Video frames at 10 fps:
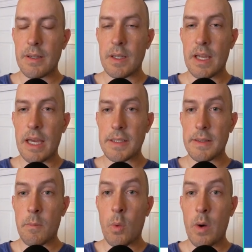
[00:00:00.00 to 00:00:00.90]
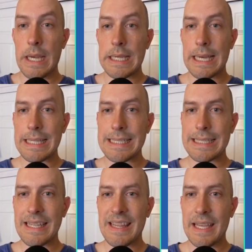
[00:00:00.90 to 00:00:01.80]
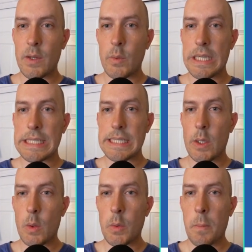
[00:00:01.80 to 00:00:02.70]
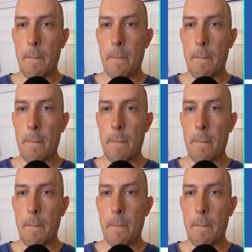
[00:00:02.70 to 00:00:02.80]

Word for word: las muelas de juicio.